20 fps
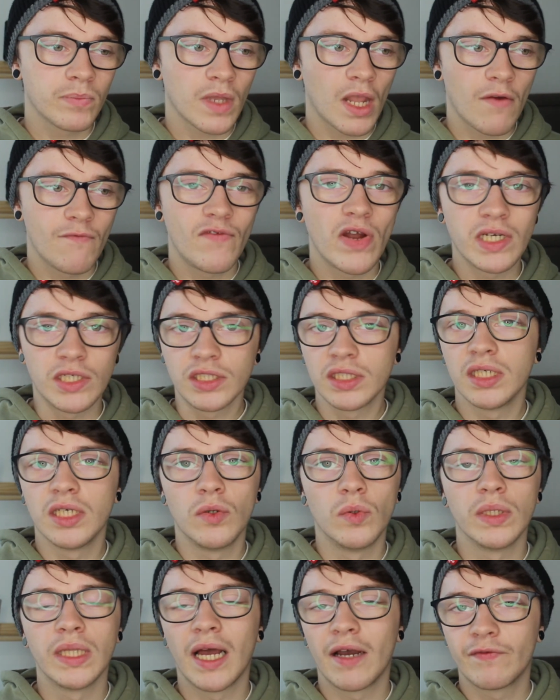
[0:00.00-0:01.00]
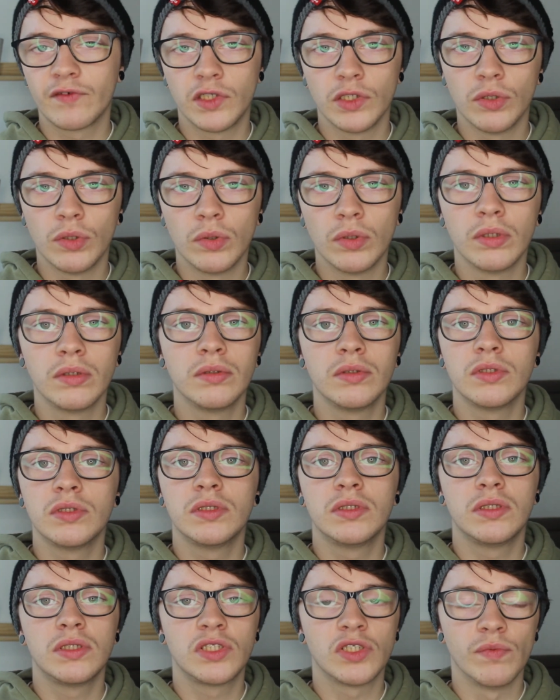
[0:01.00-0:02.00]
Eventually you will have to.
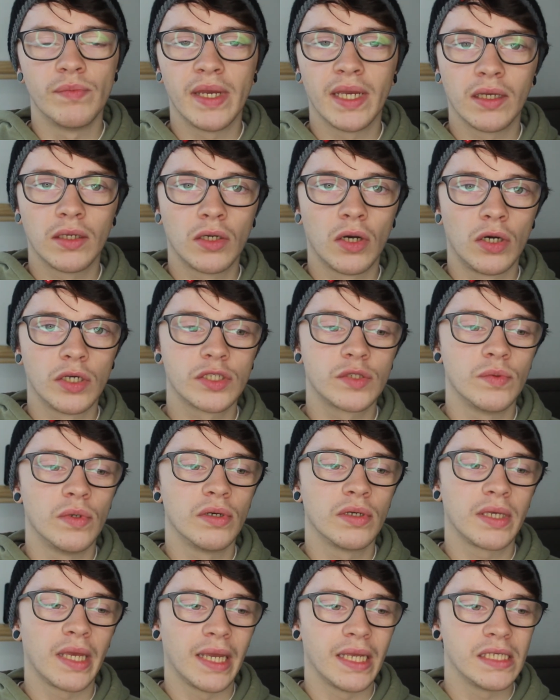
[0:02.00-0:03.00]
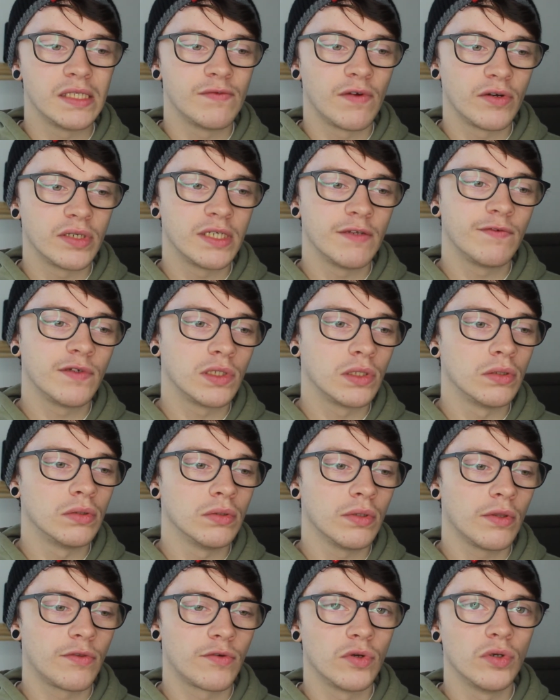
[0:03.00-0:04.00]
Submitting coursework is very
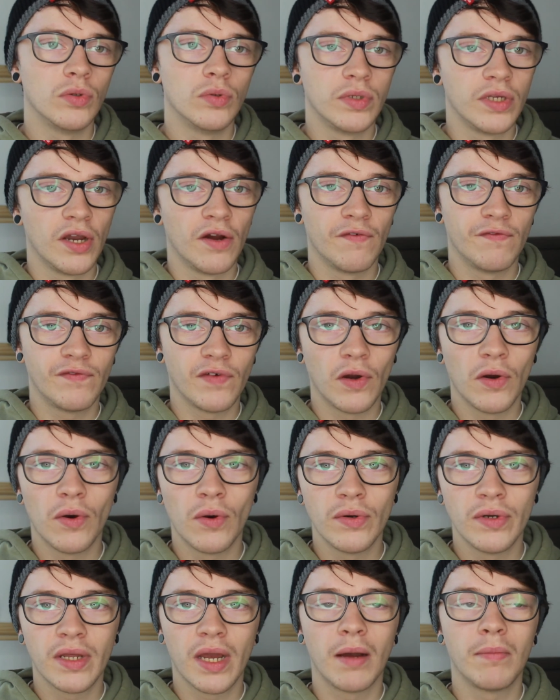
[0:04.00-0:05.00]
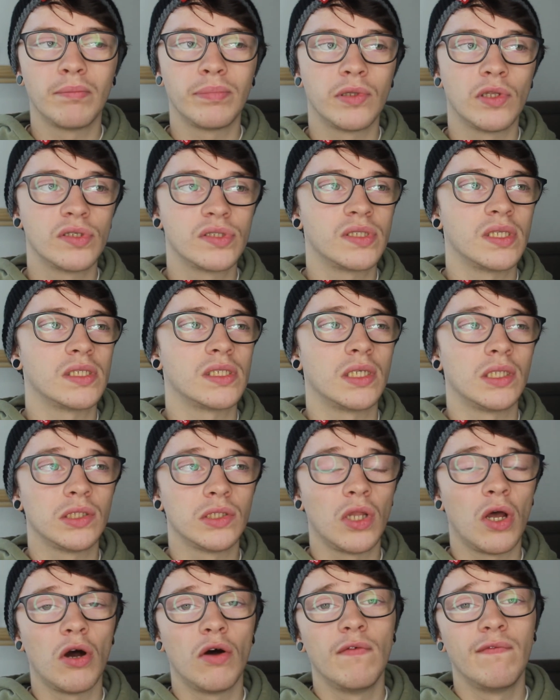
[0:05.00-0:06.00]
difficult through your phone. Plus there's a
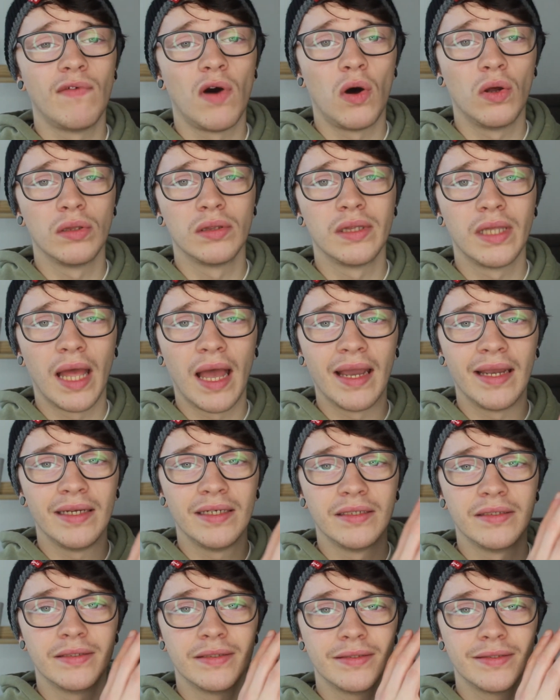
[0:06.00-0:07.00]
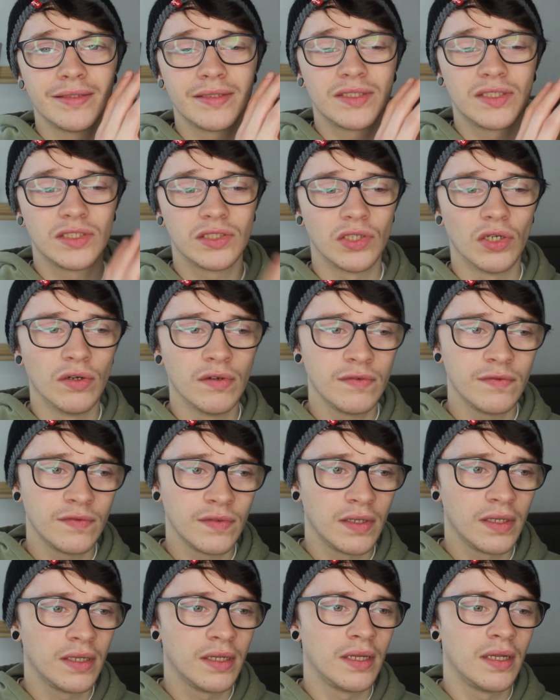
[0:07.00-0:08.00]
lot of online stuff
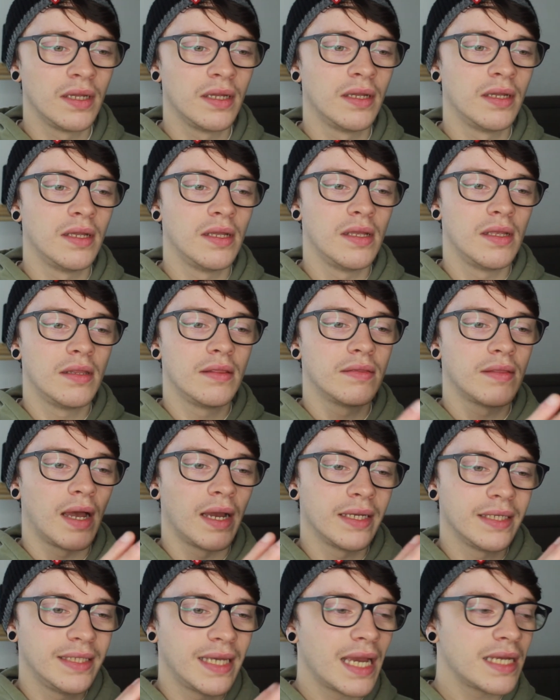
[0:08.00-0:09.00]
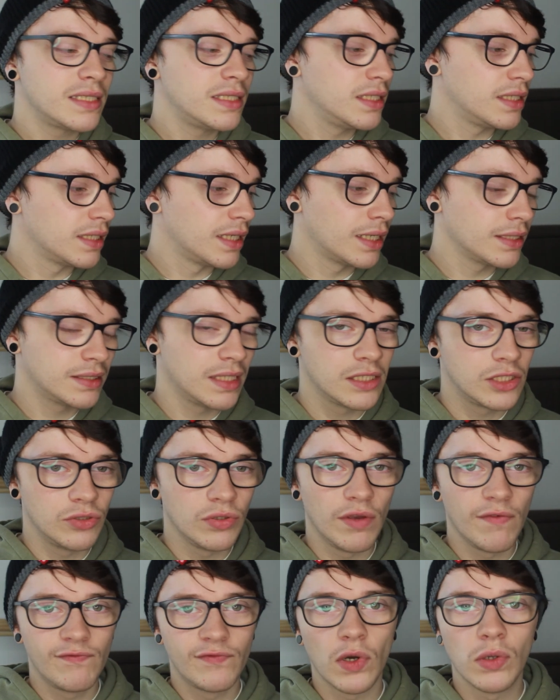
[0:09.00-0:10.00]
that, yes, you can access through
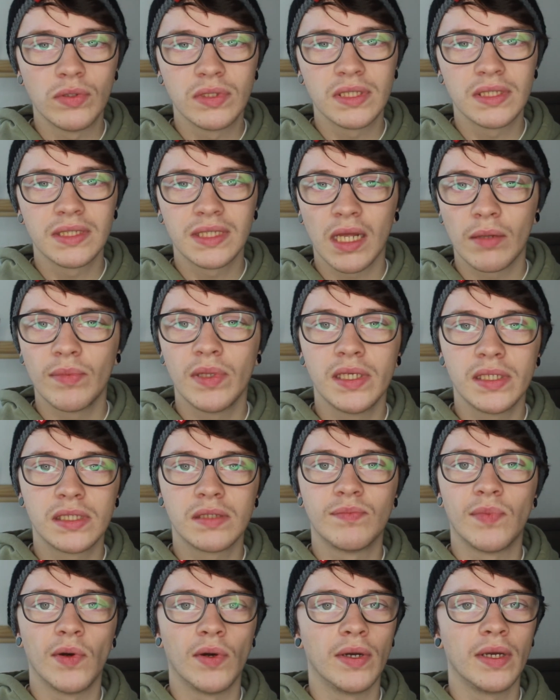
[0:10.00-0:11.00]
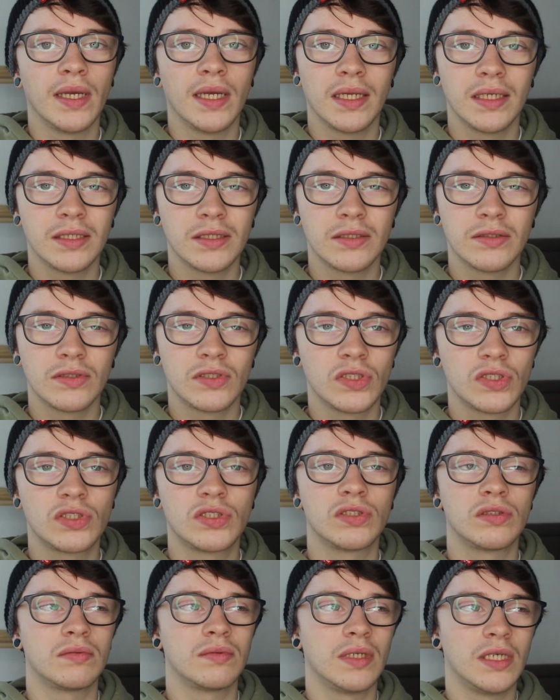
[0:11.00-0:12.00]
your phones and tablets, but it
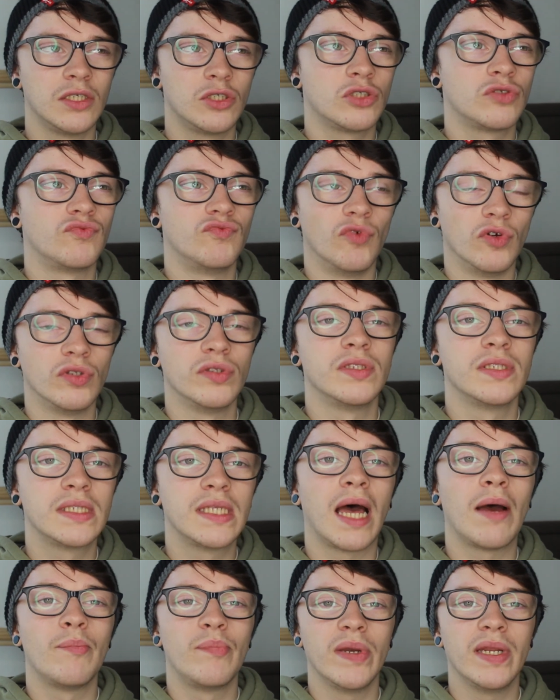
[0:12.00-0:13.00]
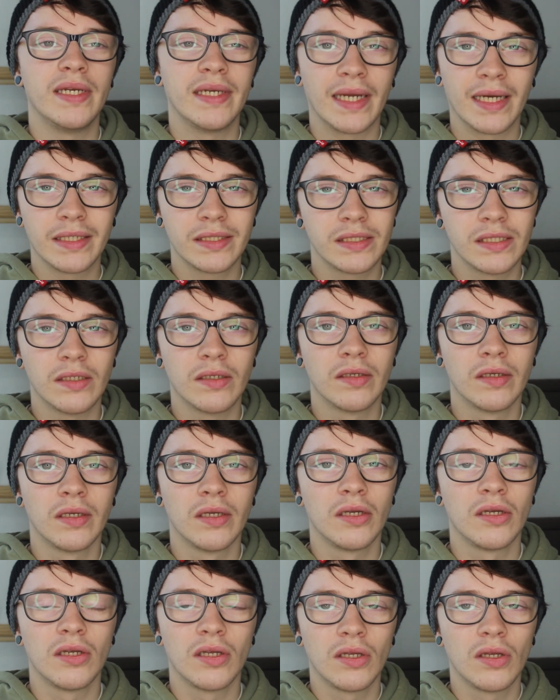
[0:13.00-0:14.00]
just runs that bit nicer
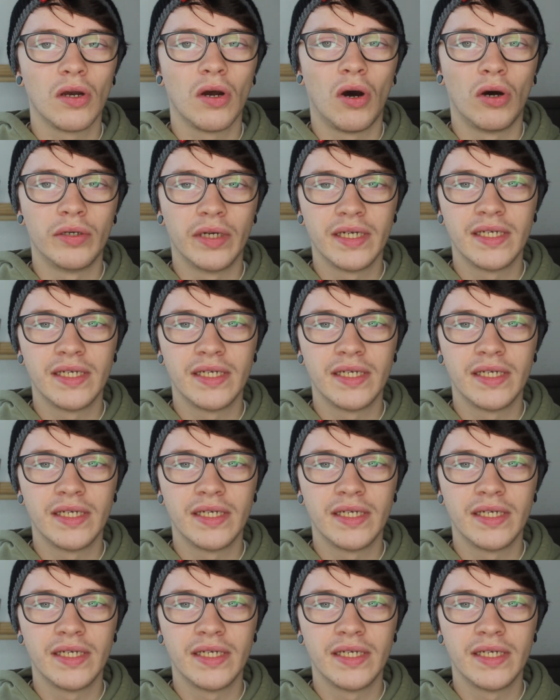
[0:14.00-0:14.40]
on a